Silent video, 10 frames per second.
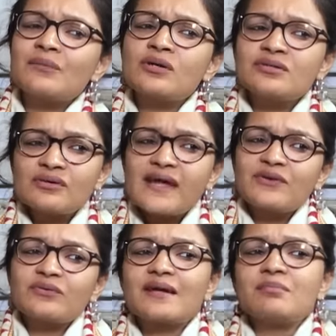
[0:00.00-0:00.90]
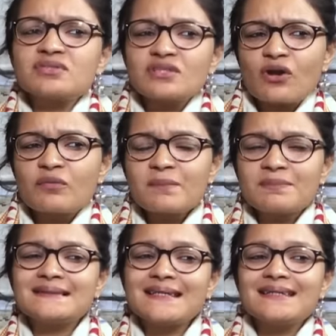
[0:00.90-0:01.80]
i wanted to get to that because a lot of
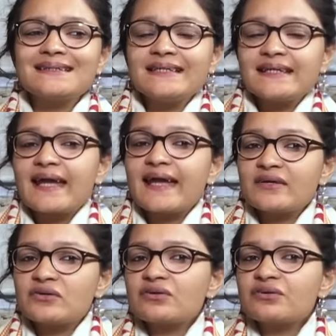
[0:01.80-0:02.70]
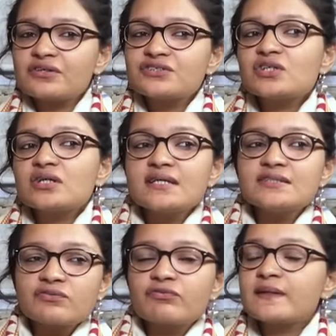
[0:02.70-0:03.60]
people say that. hai, you know you're a
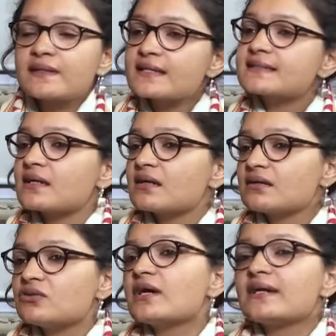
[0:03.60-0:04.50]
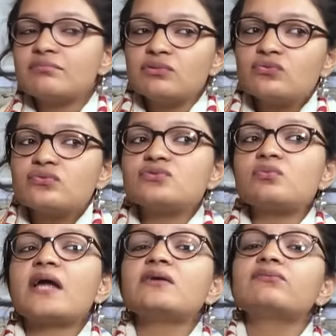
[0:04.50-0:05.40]
journalist you have to be thick skinned you get abused
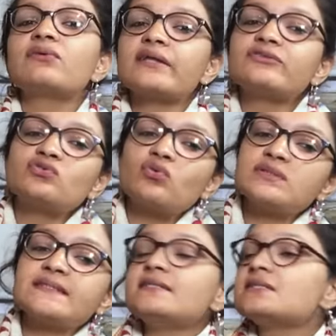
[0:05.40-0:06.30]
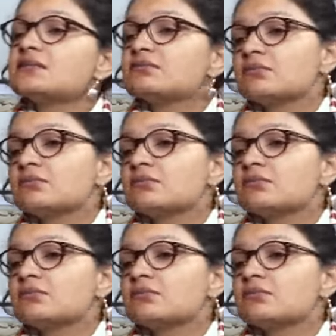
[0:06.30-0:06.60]
why do you have to get so sensitive